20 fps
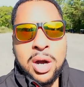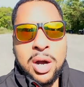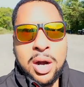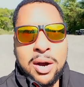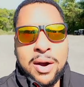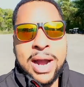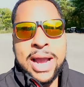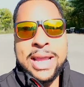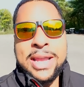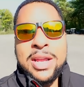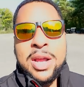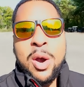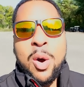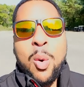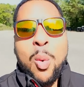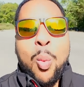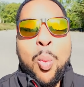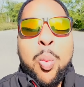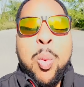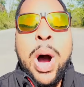All right.
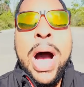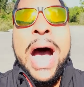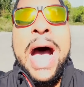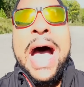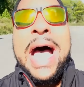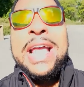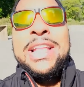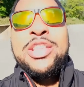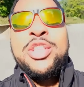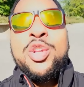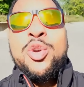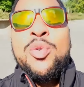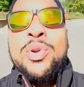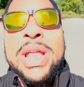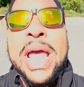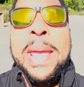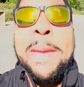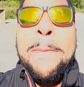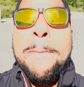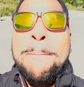Why do
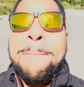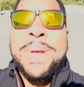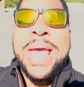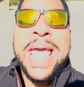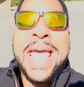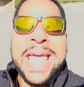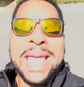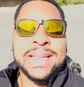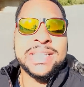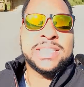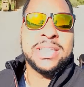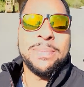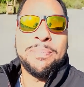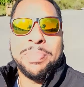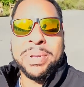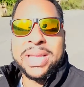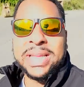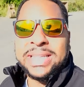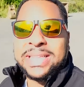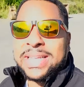they beg to
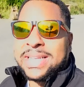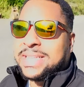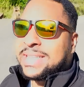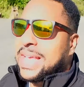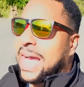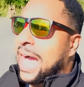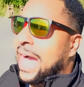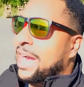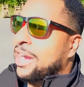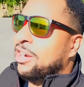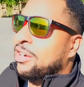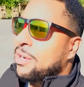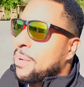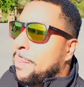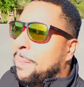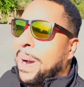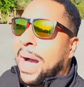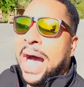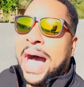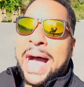be
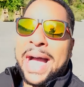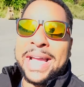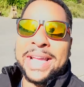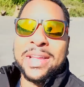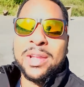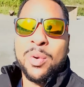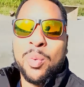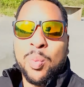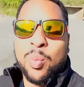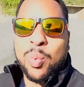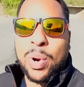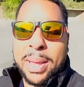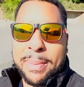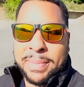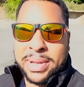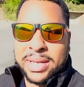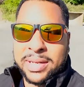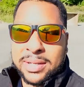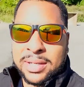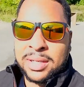desired by
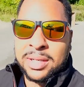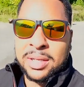women?